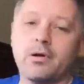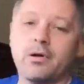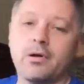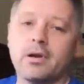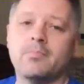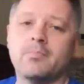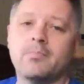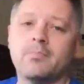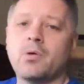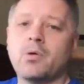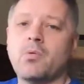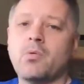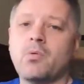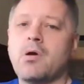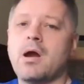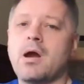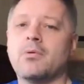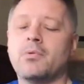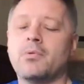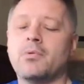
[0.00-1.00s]
McGuire,
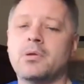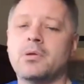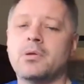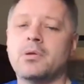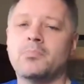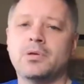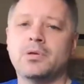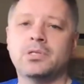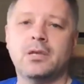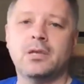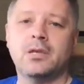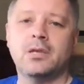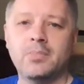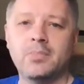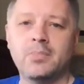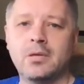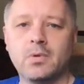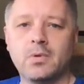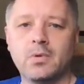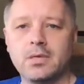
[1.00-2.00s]
we appreciate you being
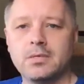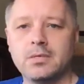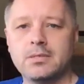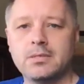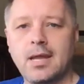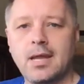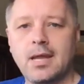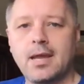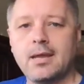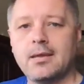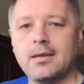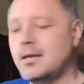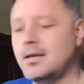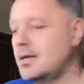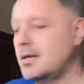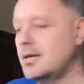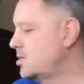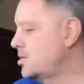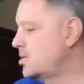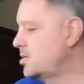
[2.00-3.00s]
with us today and, and
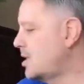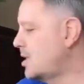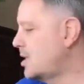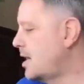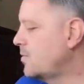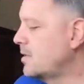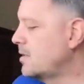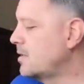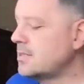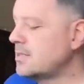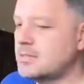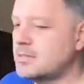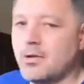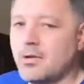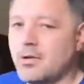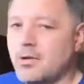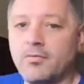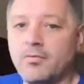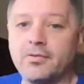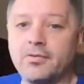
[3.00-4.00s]
chatting with us. And
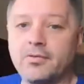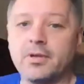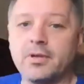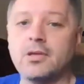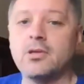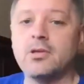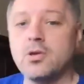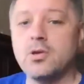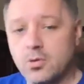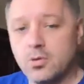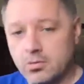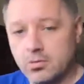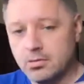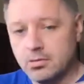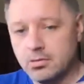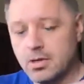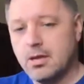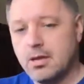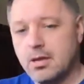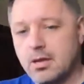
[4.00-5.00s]
hopefully, you
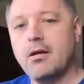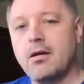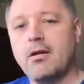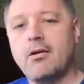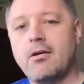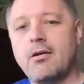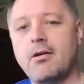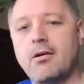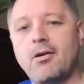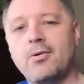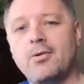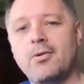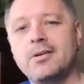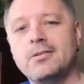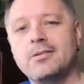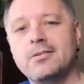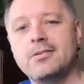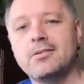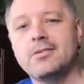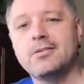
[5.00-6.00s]
are
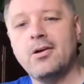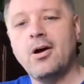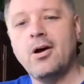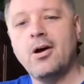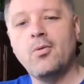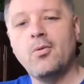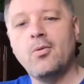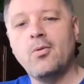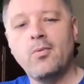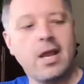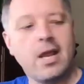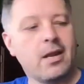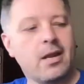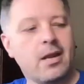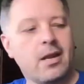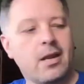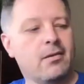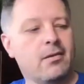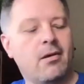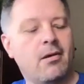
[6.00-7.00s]
always already
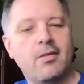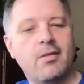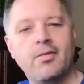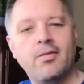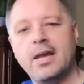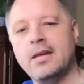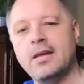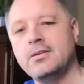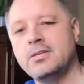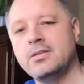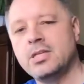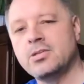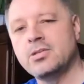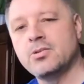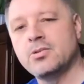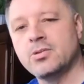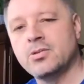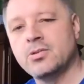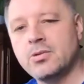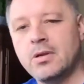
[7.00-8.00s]
on that digital
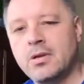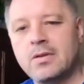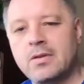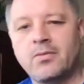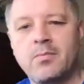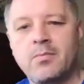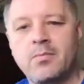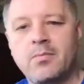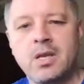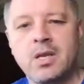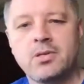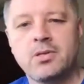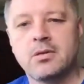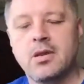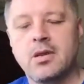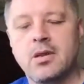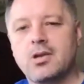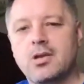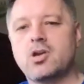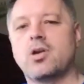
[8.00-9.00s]
transformation
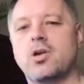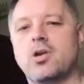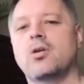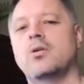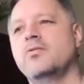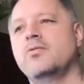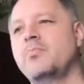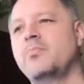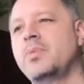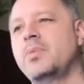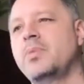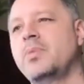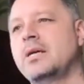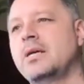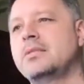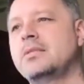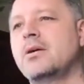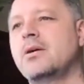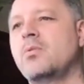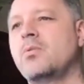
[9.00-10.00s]
curve. But
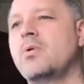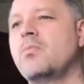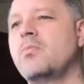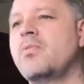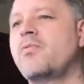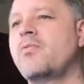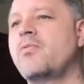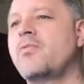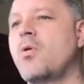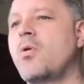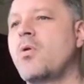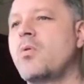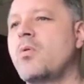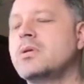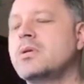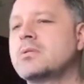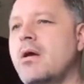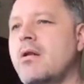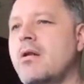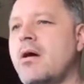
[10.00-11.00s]
uh, before we
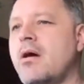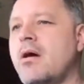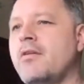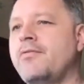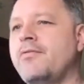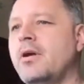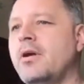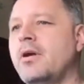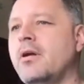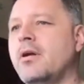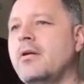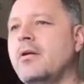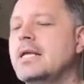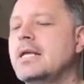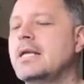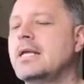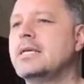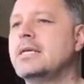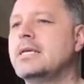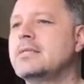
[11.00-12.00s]
sign off here,
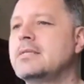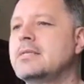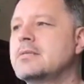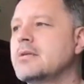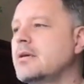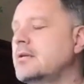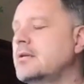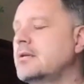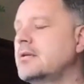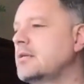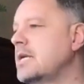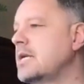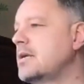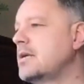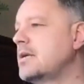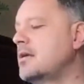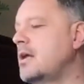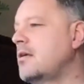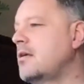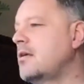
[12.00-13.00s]
Lisa, Lynn,
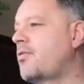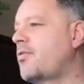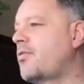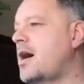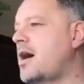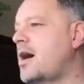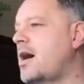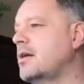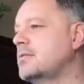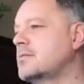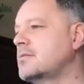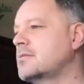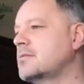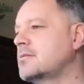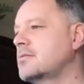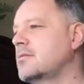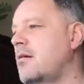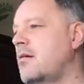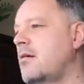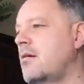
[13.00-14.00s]
any thoughts
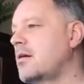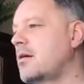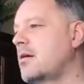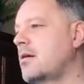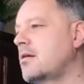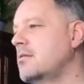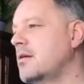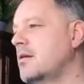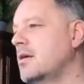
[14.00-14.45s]
on